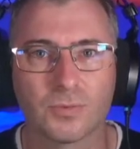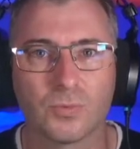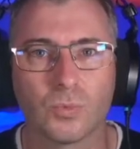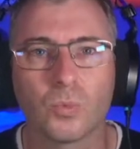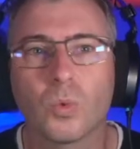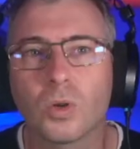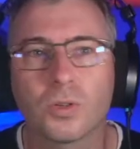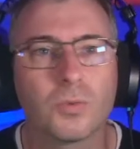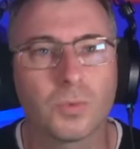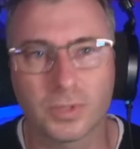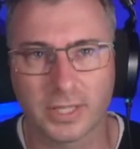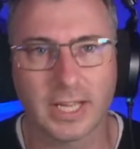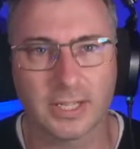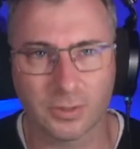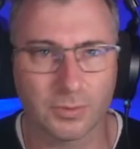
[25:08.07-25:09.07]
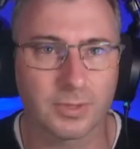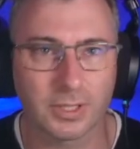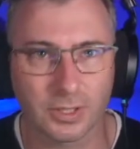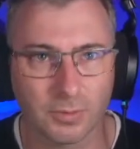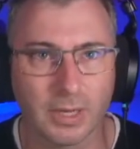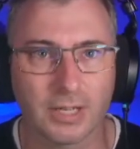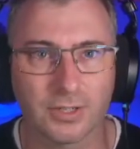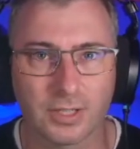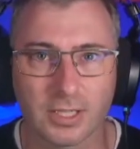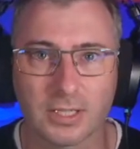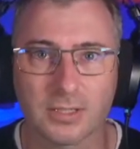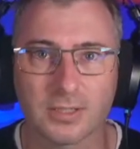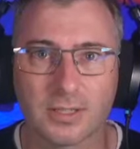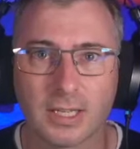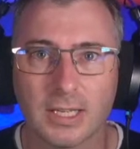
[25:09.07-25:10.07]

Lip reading: what the actual situation is.